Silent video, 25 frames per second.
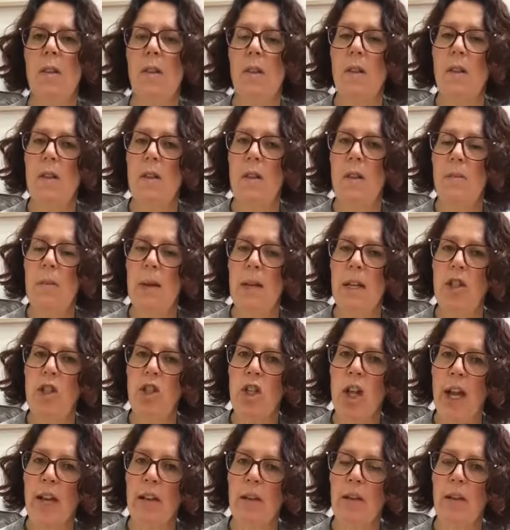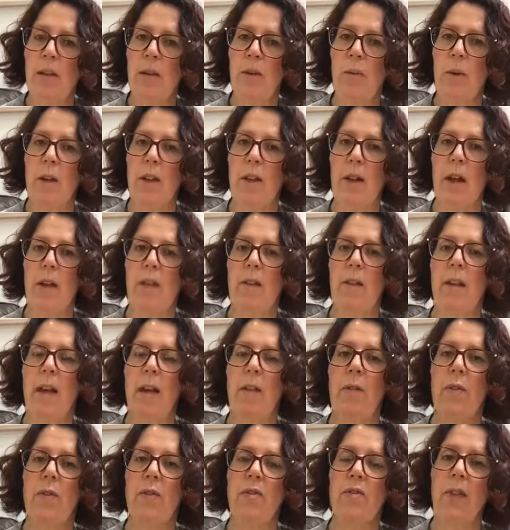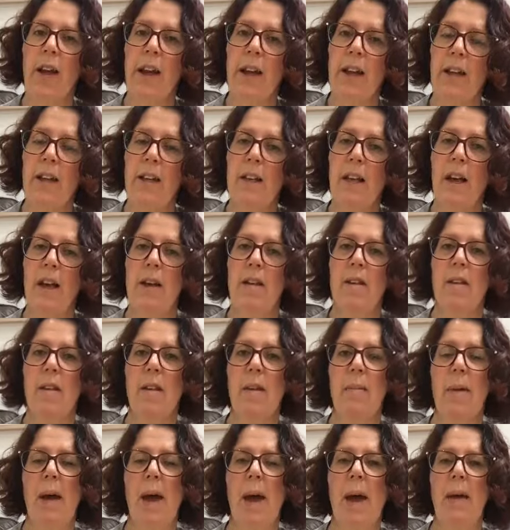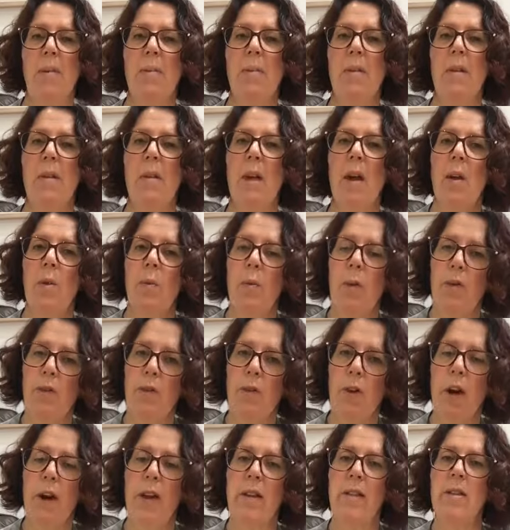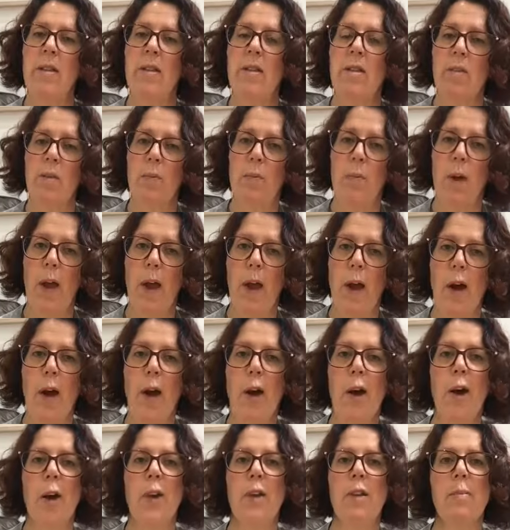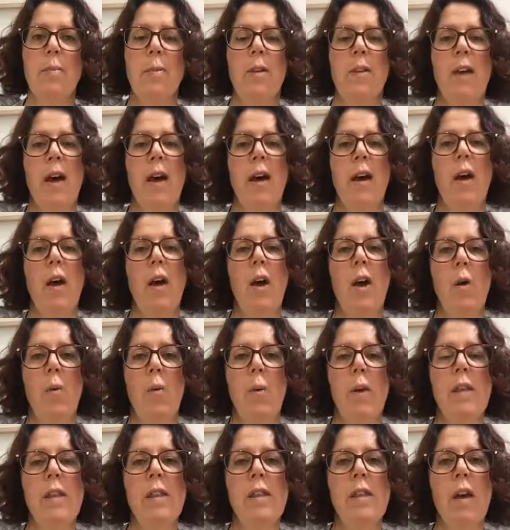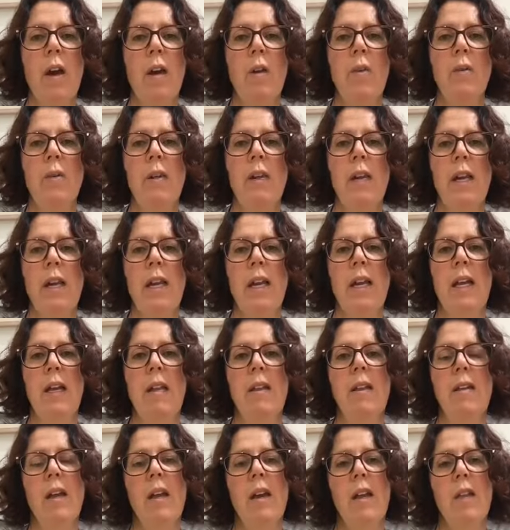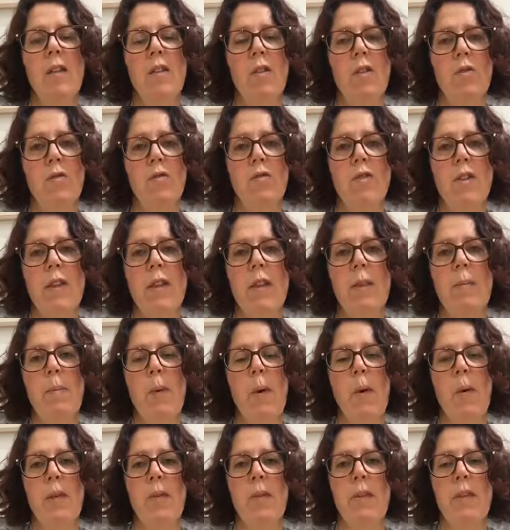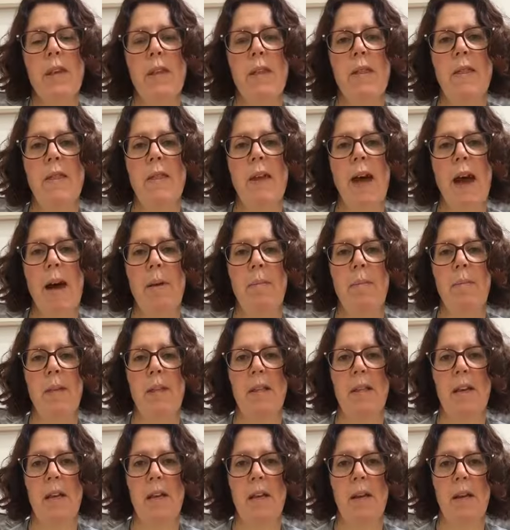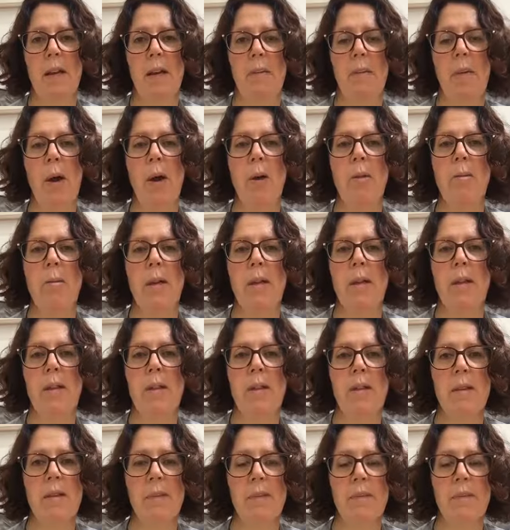to be gentle with ourselves, to recognise that perhaps we're frightened and we're hurt, but that we don't need to respond in that particular moment.